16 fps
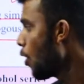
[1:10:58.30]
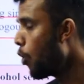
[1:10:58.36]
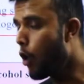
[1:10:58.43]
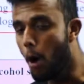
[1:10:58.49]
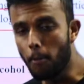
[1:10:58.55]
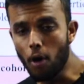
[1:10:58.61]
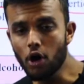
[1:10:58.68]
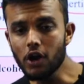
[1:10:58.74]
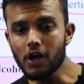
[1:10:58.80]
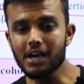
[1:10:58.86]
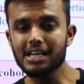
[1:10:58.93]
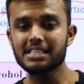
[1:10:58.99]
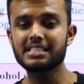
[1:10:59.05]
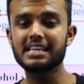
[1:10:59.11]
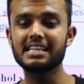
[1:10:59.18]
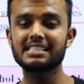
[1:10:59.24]

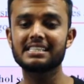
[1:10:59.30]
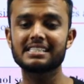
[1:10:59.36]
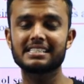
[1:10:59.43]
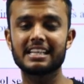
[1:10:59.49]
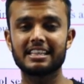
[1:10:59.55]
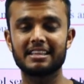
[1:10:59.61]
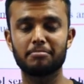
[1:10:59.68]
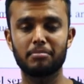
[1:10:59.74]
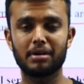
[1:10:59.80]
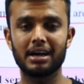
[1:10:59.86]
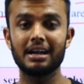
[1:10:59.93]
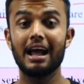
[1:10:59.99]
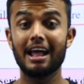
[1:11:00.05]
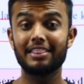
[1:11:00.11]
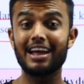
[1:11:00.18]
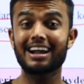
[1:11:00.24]
homologous series is nothing
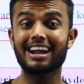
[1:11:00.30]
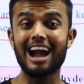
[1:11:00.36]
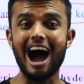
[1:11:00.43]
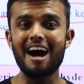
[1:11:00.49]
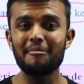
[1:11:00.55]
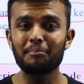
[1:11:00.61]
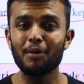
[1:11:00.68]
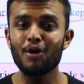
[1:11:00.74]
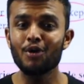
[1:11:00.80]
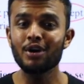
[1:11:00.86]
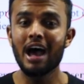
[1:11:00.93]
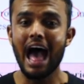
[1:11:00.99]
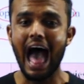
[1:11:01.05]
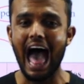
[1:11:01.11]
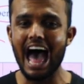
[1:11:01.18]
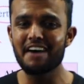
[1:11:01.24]
but the compound
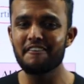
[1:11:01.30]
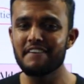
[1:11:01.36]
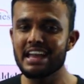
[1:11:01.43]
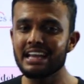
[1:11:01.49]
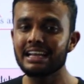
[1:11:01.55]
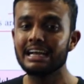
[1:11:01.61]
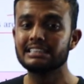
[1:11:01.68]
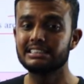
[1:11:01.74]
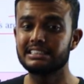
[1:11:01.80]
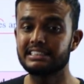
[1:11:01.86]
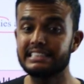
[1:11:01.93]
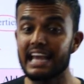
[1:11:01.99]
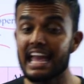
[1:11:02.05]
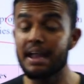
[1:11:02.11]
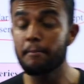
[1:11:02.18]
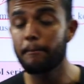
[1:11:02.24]
having
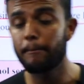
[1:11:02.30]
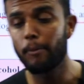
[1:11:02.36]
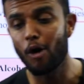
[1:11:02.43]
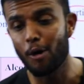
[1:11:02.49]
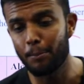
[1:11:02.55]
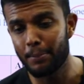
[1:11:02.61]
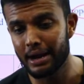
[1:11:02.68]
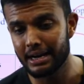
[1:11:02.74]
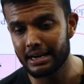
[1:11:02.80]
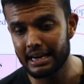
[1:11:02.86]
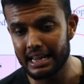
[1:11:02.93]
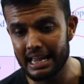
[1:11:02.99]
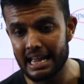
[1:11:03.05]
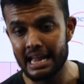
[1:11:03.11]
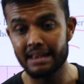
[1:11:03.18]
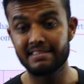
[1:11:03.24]
same
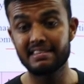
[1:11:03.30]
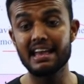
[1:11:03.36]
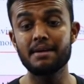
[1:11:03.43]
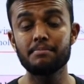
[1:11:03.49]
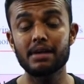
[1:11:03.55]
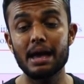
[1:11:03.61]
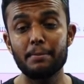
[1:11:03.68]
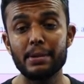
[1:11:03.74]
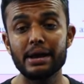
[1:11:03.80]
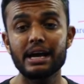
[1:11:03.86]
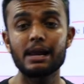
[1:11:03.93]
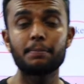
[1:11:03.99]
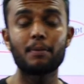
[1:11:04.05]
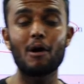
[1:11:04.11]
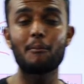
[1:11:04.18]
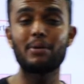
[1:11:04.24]
property, same
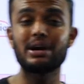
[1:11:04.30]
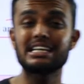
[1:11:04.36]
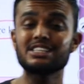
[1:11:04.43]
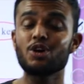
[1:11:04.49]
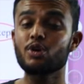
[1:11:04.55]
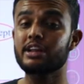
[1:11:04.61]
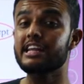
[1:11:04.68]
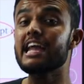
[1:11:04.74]
chemical properties are